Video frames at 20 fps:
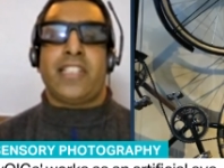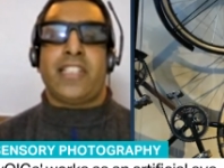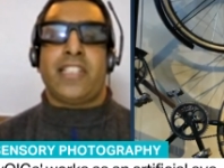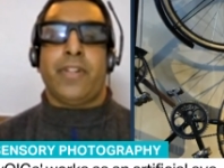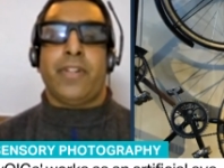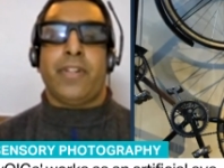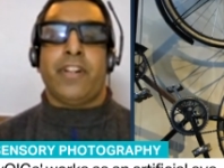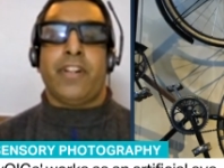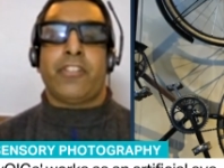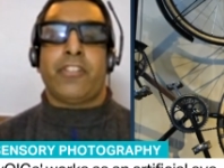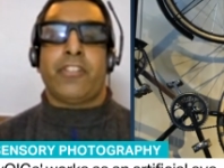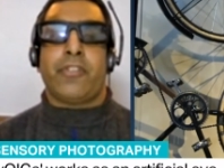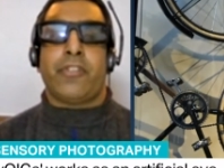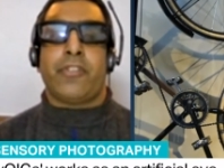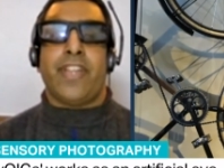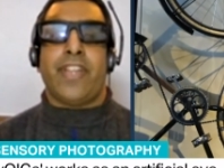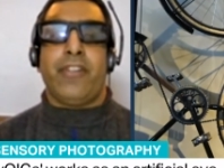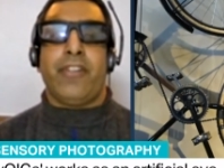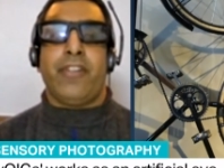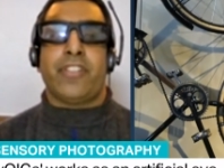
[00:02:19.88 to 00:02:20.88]
somewhere around
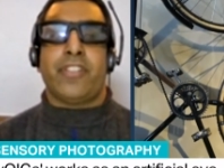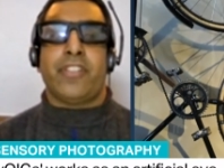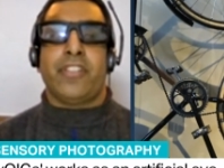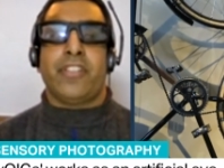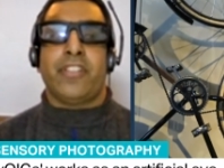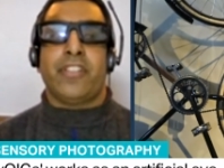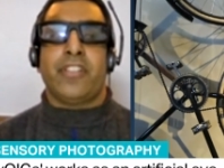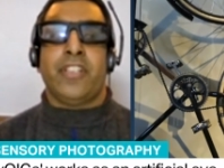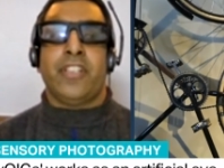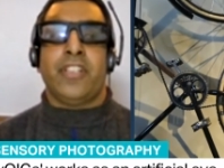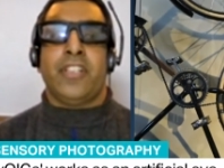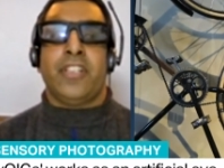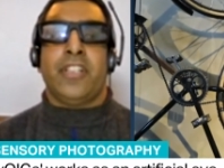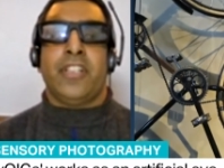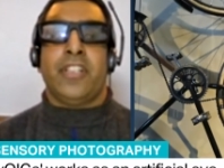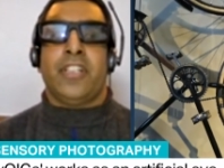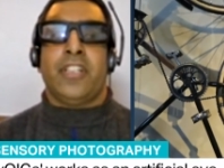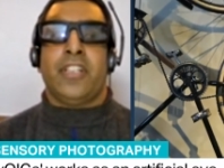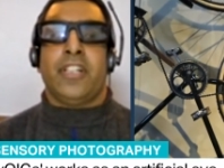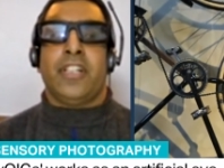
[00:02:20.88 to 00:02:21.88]
2000,
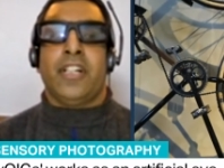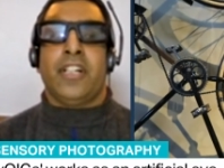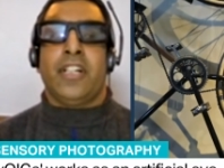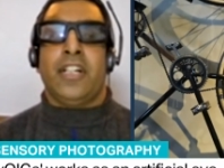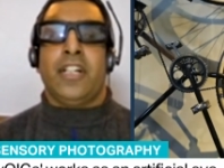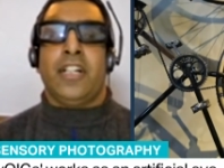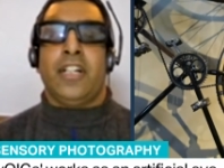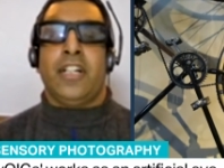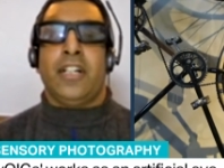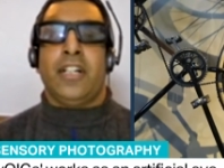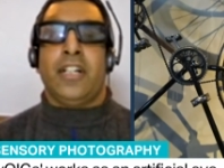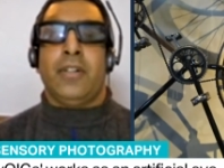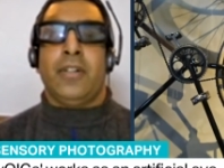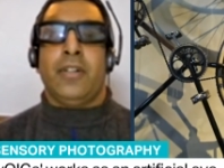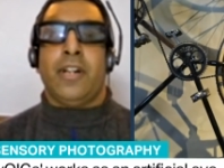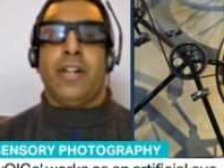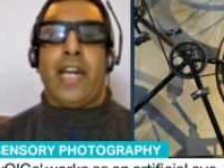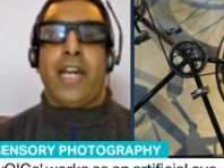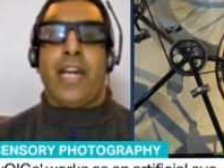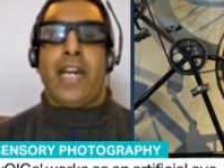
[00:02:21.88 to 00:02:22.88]

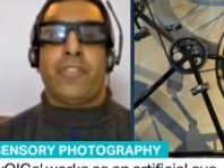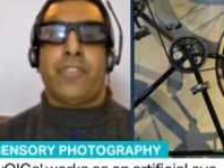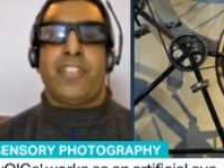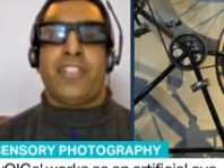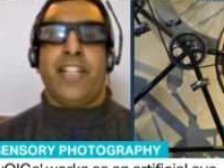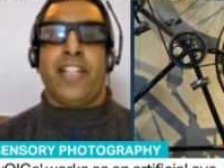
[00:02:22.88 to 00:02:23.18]
uh, I was